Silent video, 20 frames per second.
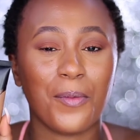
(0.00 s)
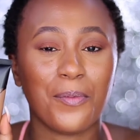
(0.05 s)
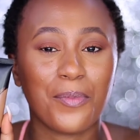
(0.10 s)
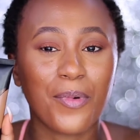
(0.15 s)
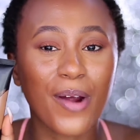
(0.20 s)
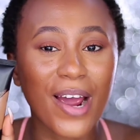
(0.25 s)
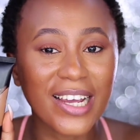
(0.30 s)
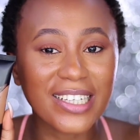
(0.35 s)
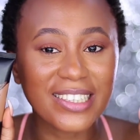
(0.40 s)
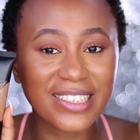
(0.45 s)

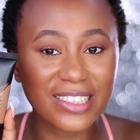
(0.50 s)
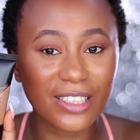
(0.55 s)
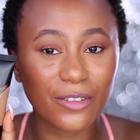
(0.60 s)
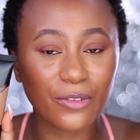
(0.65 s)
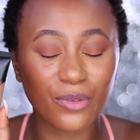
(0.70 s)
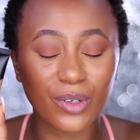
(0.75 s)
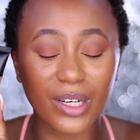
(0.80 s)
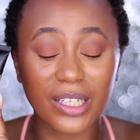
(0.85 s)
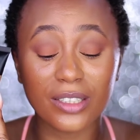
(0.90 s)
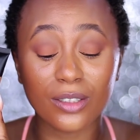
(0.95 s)
price
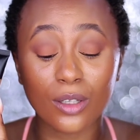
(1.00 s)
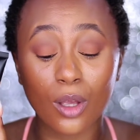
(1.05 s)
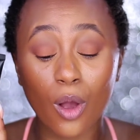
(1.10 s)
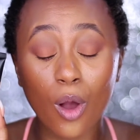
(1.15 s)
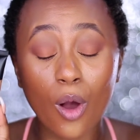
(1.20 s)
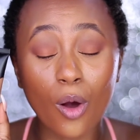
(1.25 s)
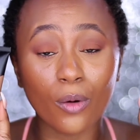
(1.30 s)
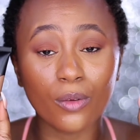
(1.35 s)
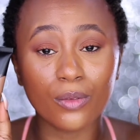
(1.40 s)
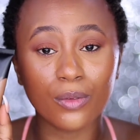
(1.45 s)
difference
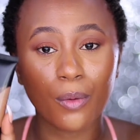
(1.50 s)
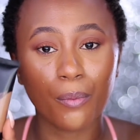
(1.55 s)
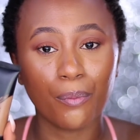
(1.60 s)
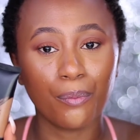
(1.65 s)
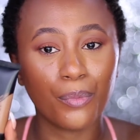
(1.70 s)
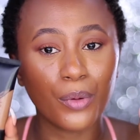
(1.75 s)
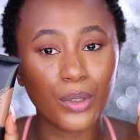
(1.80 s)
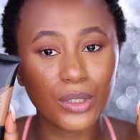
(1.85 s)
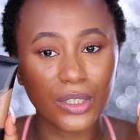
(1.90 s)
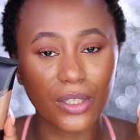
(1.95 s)
on
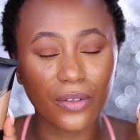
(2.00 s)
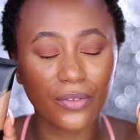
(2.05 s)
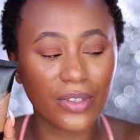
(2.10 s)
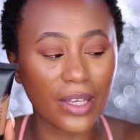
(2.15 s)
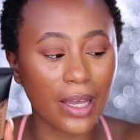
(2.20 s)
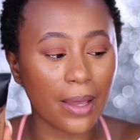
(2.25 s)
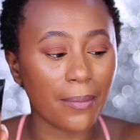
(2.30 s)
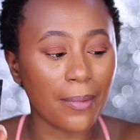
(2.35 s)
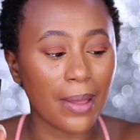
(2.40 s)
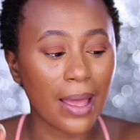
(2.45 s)
both of
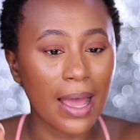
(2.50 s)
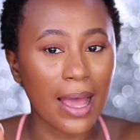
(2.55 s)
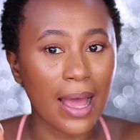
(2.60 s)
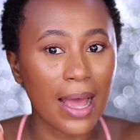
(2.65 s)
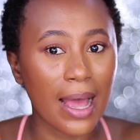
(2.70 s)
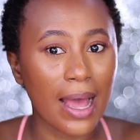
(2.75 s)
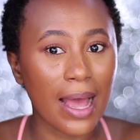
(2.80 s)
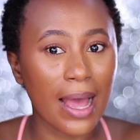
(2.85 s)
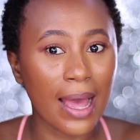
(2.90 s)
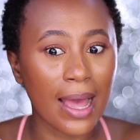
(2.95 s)
them.
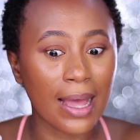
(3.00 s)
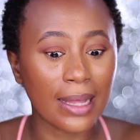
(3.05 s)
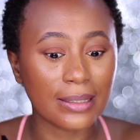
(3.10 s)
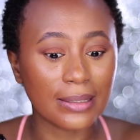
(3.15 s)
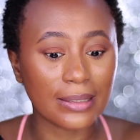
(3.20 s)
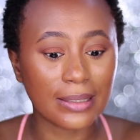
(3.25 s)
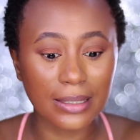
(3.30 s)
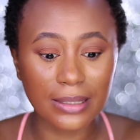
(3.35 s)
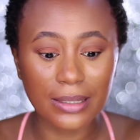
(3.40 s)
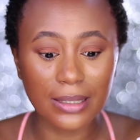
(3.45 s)

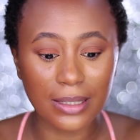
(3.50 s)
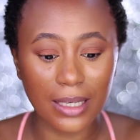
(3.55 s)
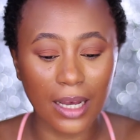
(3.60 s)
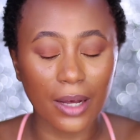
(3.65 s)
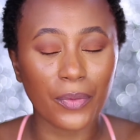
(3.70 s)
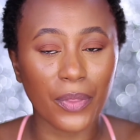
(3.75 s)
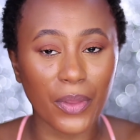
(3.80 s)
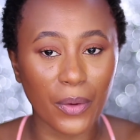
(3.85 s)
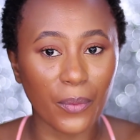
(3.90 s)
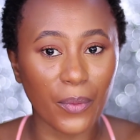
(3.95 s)
And this is
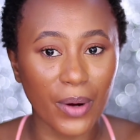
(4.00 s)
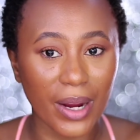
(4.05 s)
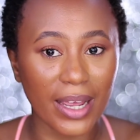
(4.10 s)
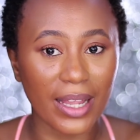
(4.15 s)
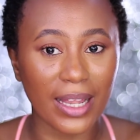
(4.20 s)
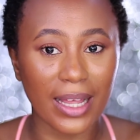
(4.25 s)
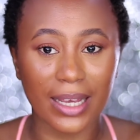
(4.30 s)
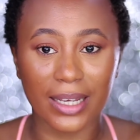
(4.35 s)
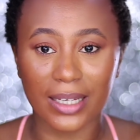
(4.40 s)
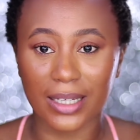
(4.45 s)
how they
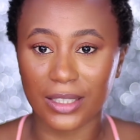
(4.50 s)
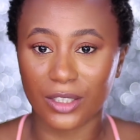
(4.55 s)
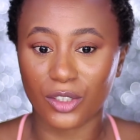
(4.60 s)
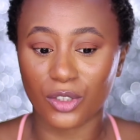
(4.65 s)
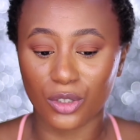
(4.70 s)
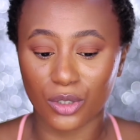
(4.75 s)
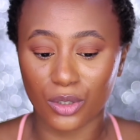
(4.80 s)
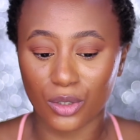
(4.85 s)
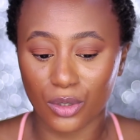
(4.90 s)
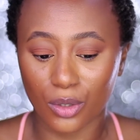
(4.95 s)
were. Like, it's
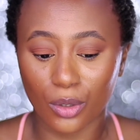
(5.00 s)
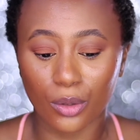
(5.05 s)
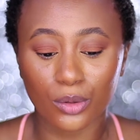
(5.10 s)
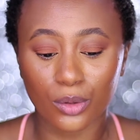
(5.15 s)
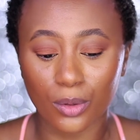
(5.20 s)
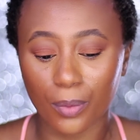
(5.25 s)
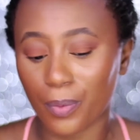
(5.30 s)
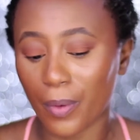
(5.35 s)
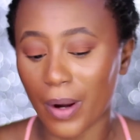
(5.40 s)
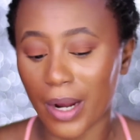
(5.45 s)
so
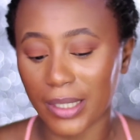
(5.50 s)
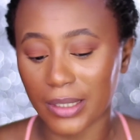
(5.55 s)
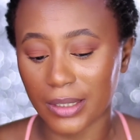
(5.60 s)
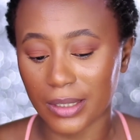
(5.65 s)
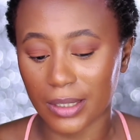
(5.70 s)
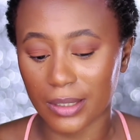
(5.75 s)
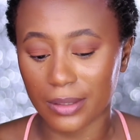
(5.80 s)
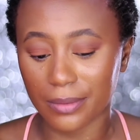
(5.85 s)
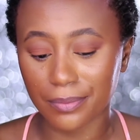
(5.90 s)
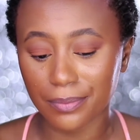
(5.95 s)

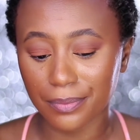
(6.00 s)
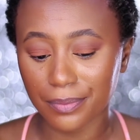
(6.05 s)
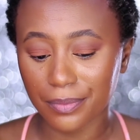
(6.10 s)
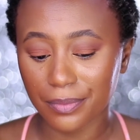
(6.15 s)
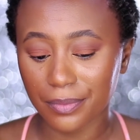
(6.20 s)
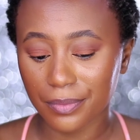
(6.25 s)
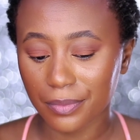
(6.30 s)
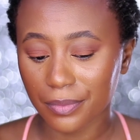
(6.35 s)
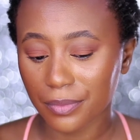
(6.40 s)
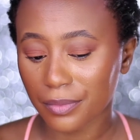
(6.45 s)
surprising.
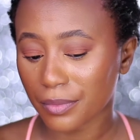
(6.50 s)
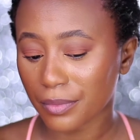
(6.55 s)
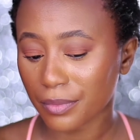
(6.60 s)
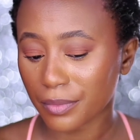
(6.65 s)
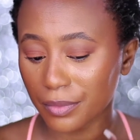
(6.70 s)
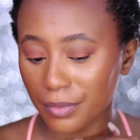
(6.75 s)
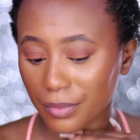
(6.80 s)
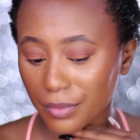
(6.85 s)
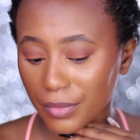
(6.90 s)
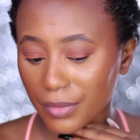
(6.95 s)

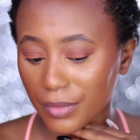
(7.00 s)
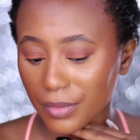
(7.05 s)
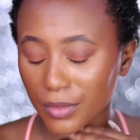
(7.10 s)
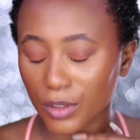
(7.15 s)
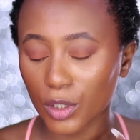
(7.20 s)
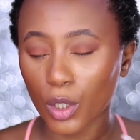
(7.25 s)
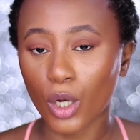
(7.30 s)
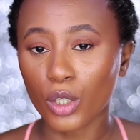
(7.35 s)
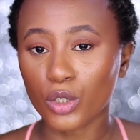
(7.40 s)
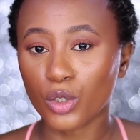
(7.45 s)

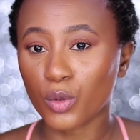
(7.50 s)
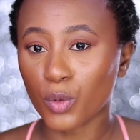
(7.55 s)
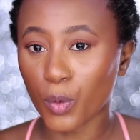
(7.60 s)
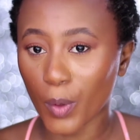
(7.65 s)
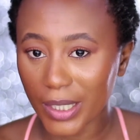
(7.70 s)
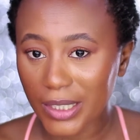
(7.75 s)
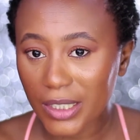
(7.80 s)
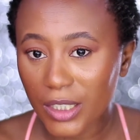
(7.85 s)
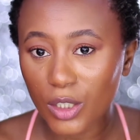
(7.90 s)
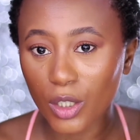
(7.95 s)
So a
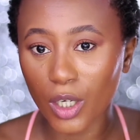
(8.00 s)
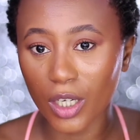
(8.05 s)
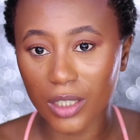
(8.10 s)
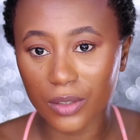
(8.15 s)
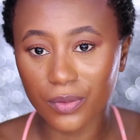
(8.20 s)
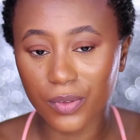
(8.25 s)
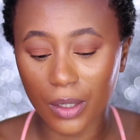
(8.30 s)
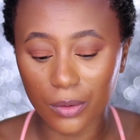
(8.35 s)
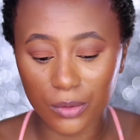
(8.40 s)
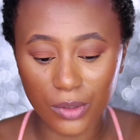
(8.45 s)

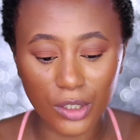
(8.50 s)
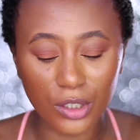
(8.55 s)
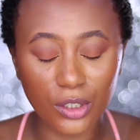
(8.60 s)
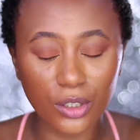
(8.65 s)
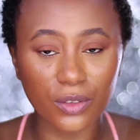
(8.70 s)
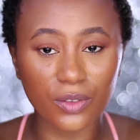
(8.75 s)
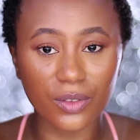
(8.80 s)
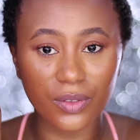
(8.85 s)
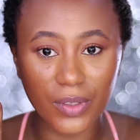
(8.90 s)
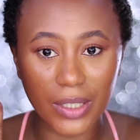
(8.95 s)
$20
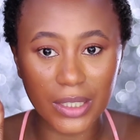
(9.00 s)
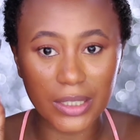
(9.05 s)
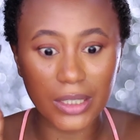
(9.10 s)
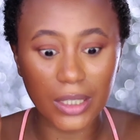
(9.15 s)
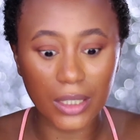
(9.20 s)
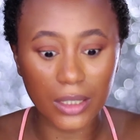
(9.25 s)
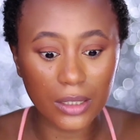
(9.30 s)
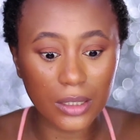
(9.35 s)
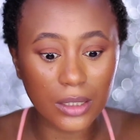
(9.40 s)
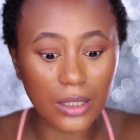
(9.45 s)
foundation
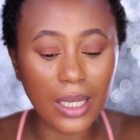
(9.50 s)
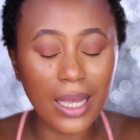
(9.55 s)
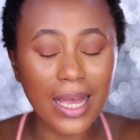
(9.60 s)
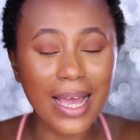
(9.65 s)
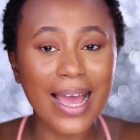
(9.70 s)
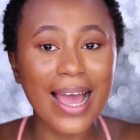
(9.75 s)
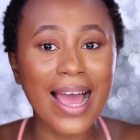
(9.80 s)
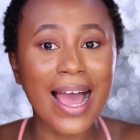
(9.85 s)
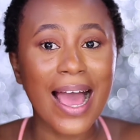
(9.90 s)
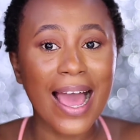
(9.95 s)
versus
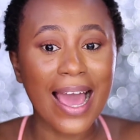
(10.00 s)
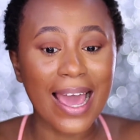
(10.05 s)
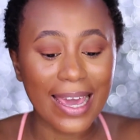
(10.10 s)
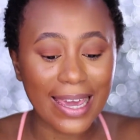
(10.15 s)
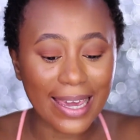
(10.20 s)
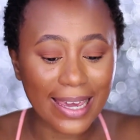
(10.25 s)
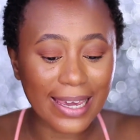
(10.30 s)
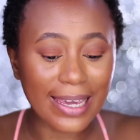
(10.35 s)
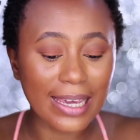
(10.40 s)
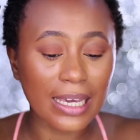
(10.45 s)

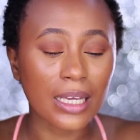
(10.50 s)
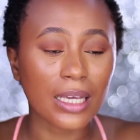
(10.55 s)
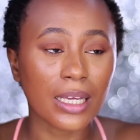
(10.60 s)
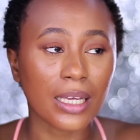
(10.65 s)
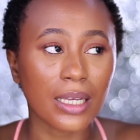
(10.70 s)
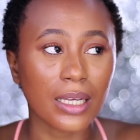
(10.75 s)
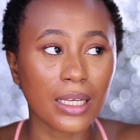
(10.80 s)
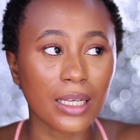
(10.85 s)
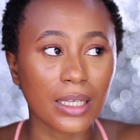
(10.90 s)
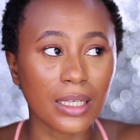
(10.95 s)
a
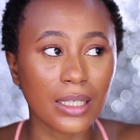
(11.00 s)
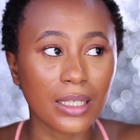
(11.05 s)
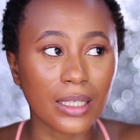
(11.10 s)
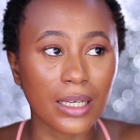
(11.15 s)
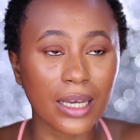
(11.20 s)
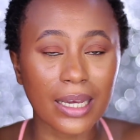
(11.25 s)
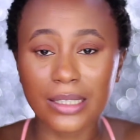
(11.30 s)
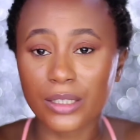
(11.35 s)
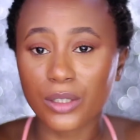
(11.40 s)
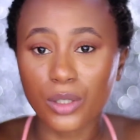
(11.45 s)

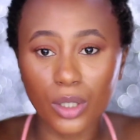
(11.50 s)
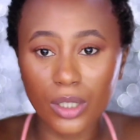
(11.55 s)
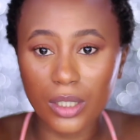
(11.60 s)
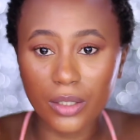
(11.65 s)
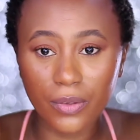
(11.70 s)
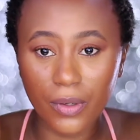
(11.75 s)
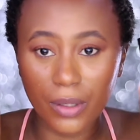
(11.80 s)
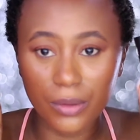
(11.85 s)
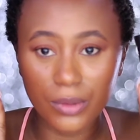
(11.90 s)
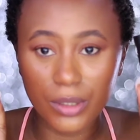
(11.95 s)

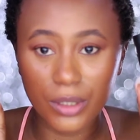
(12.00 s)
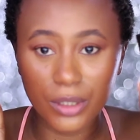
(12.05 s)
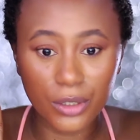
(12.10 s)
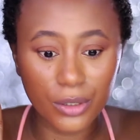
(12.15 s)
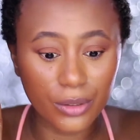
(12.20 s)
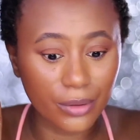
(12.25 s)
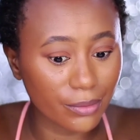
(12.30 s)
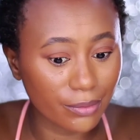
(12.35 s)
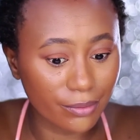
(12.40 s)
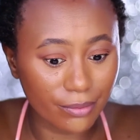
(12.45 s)
$8
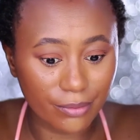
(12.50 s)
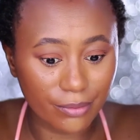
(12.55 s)
foundation.